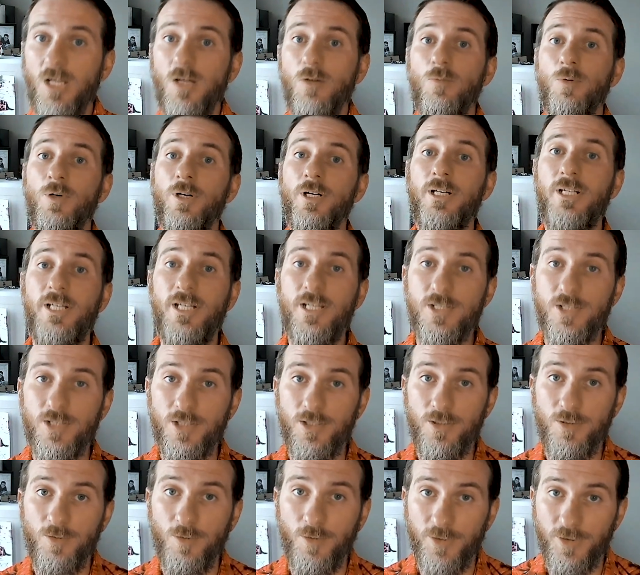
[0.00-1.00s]
we're in
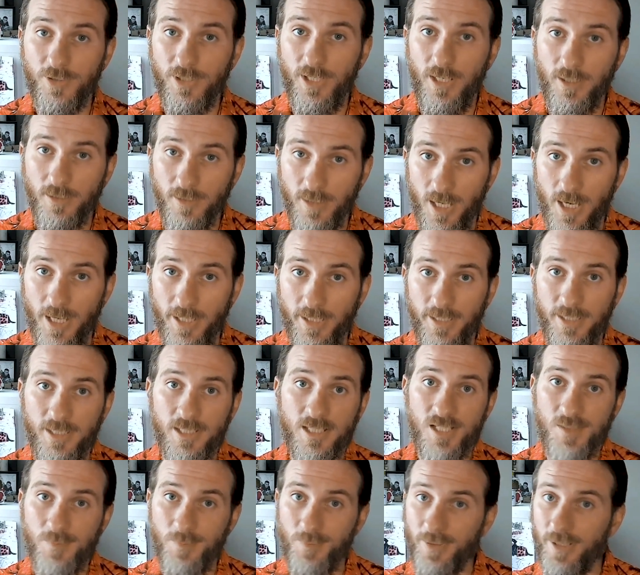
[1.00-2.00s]
Eastern North Carolina in
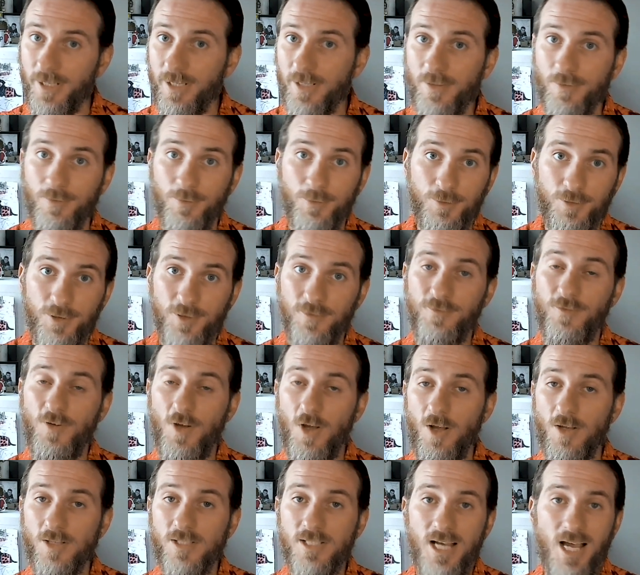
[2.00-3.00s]
spring through the
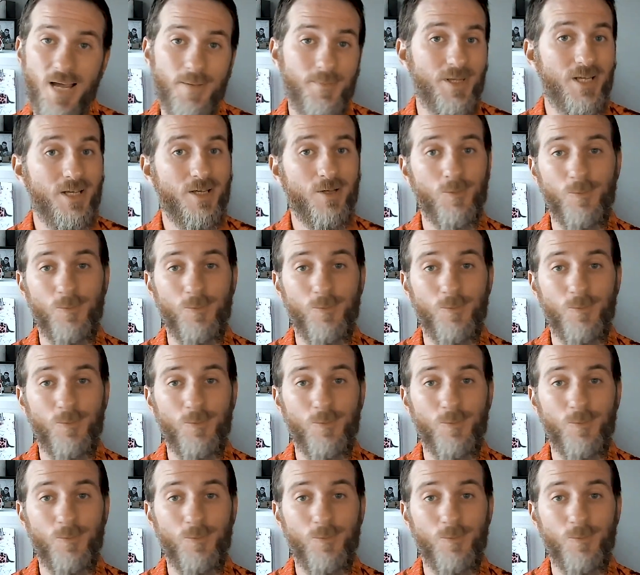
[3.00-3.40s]
fall time.